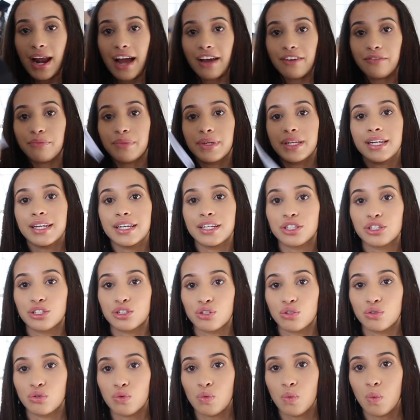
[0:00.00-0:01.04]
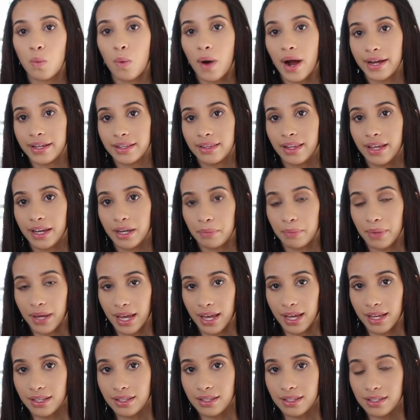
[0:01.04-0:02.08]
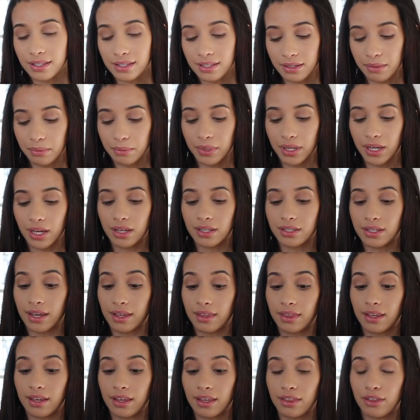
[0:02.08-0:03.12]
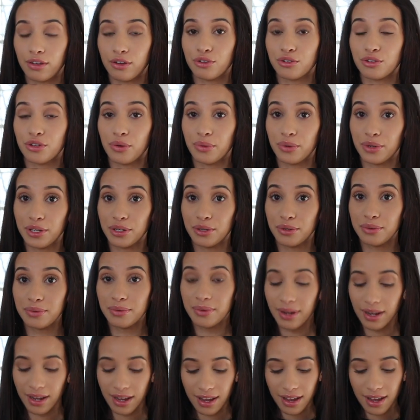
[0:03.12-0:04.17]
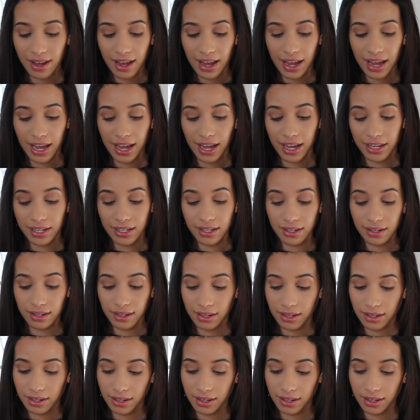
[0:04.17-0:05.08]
I've been into wide leg pants because I think they're so cute and